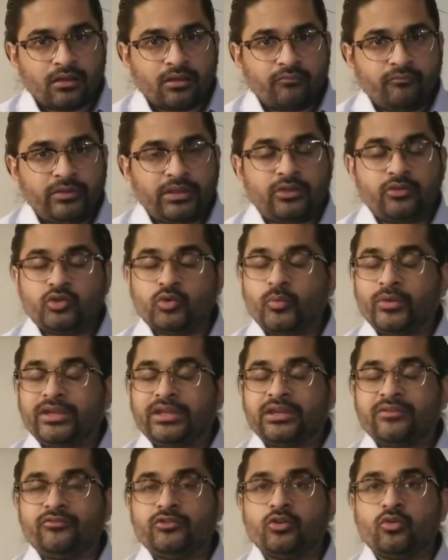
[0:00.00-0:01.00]
We will
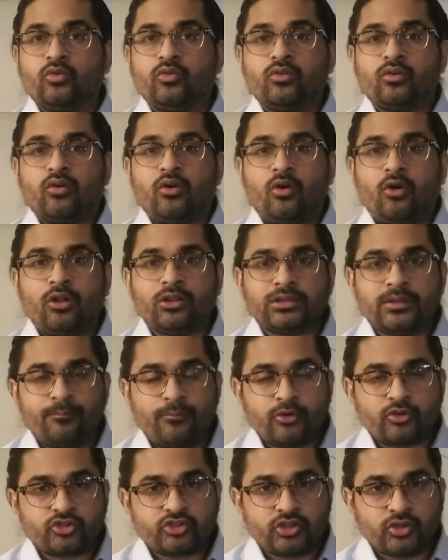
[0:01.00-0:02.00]
give you all the
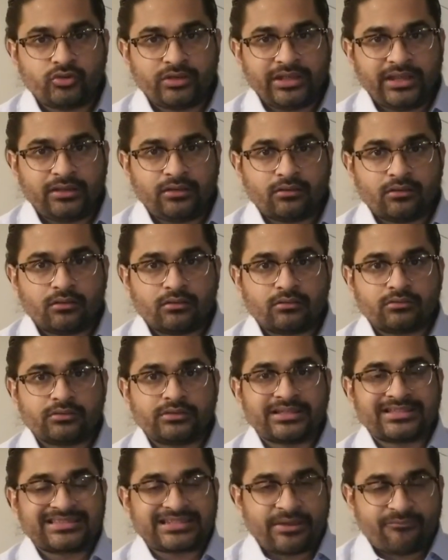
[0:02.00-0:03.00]
books you need,
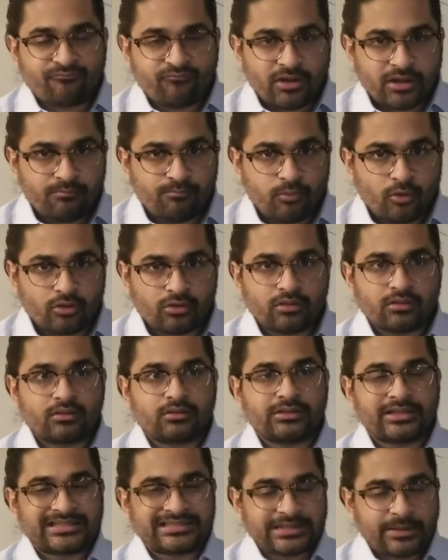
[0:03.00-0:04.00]
the step 1
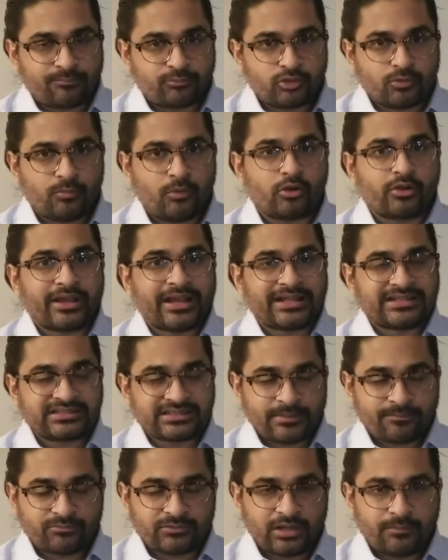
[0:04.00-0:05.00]
book, the step 2 book and
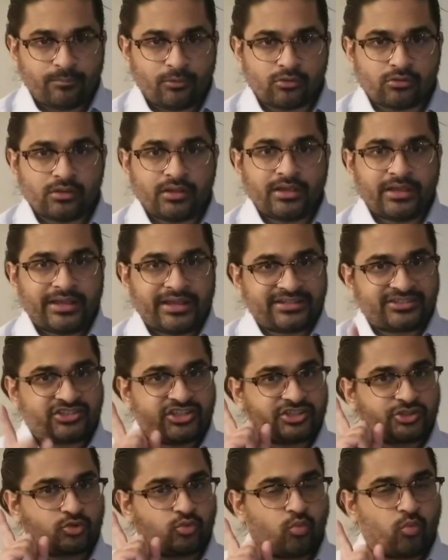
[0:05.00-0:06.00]
step 3 book. It's
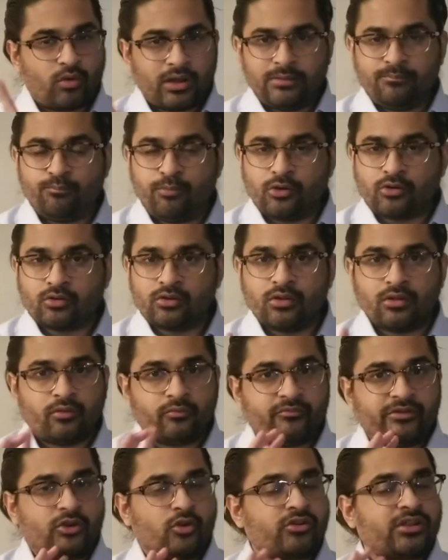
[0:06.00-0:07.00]
just one book.
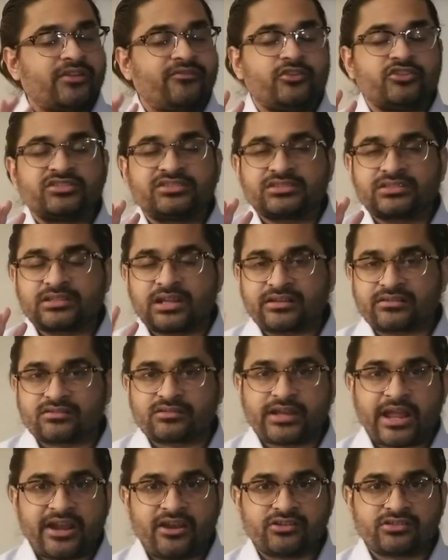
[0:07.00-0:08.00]
We don't give you
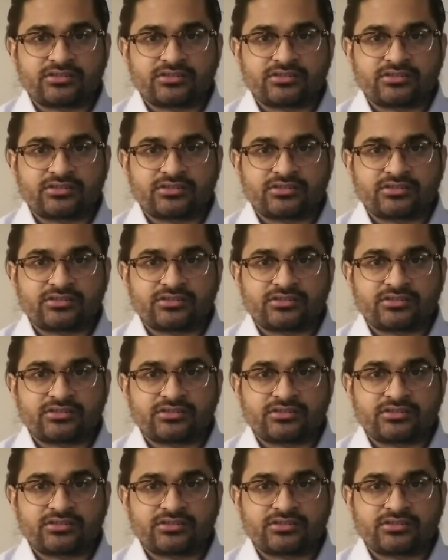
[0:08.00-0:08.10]
10